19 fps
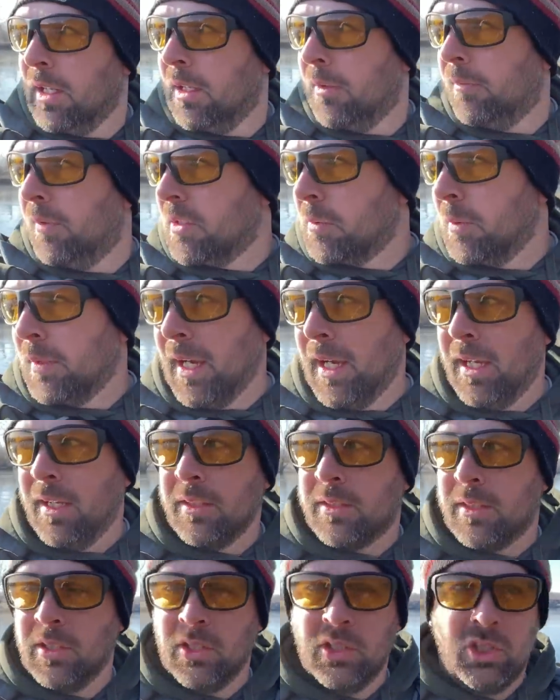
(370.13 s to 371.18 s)
fishing with
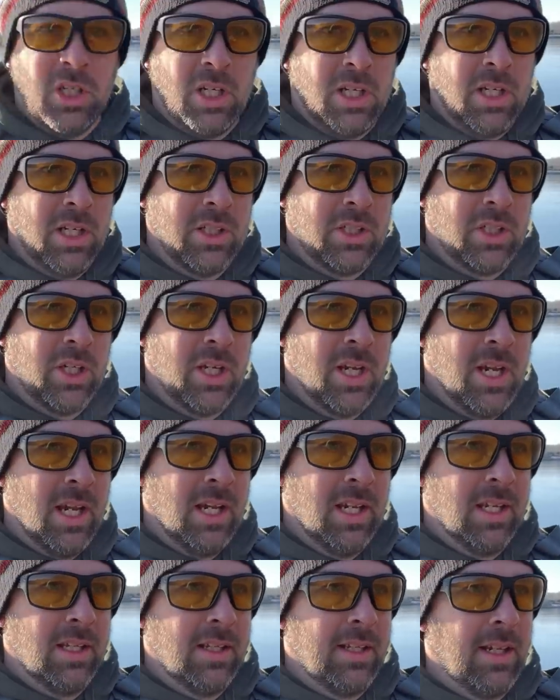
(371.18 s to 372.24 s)
Alex and Josh.
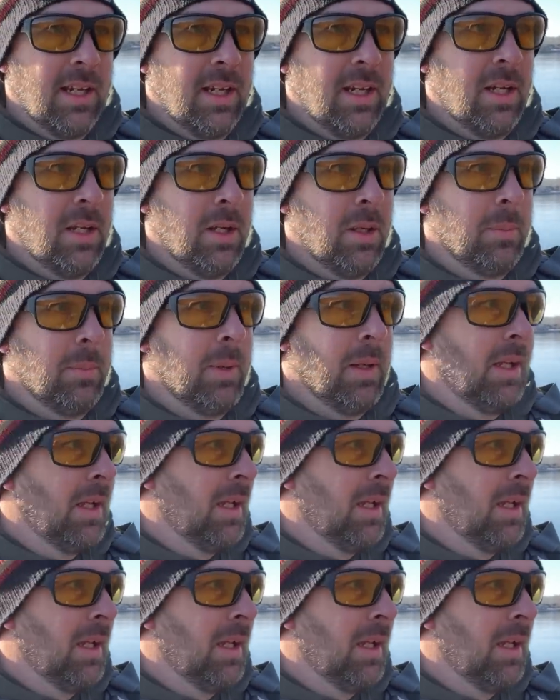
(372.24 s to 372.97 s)
And um,